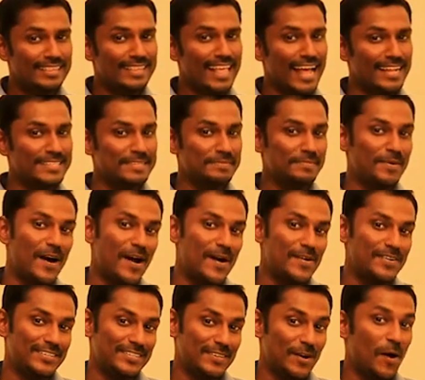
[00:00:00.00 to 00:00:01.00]
That's
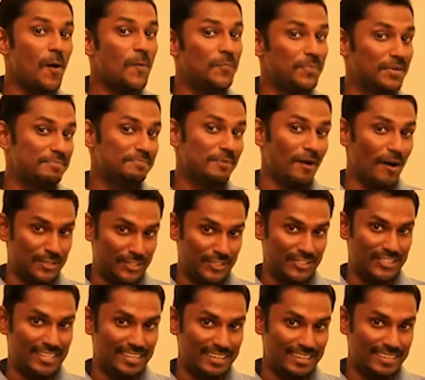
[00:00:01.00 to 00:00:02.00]
about open
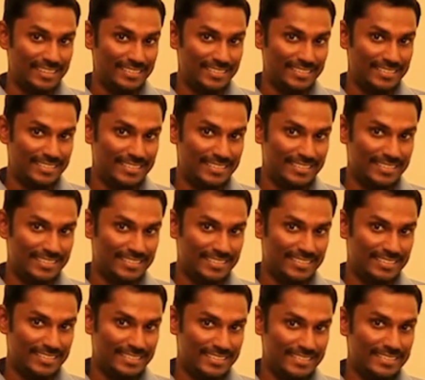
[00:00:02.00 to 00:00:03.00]
posture.
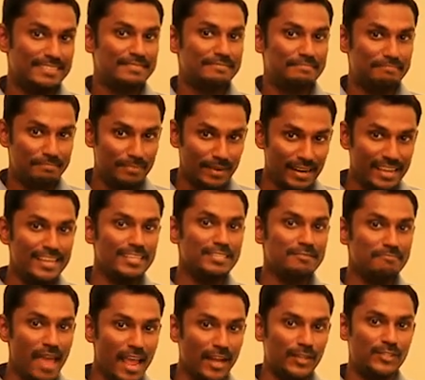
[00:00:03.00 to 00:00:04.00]

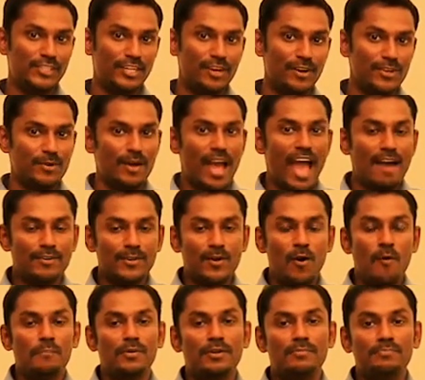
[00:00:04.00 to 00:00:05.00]
Please make sure you have an
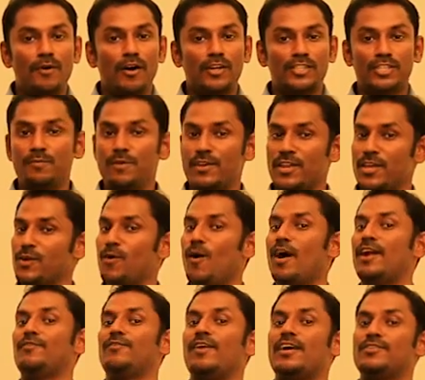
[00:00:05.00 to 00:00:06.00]
open posture when you
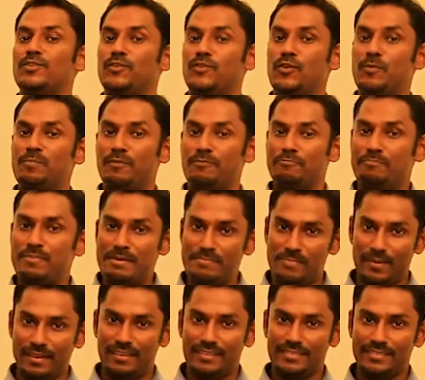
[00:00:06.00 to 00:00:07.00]
go address a group of
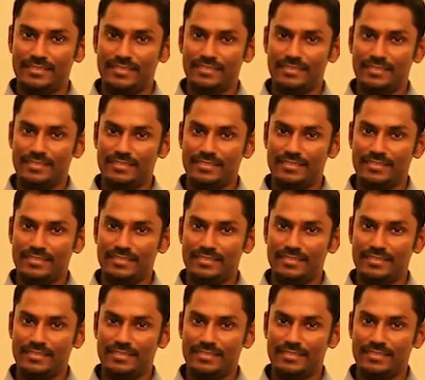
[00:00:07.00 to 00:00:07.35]
people.